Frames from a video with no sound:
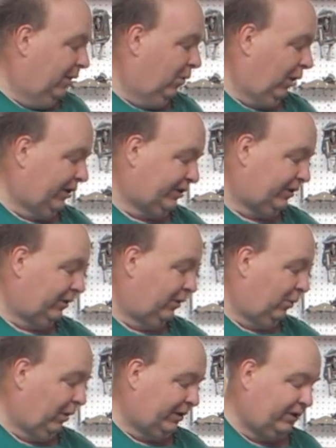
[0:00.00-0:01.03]
Works
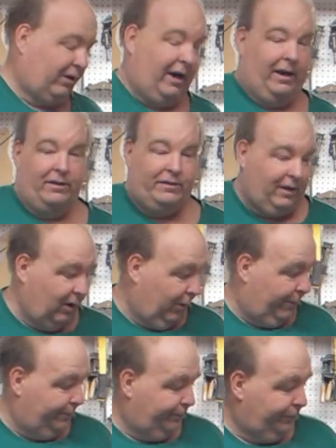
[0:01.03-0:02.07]
great. So,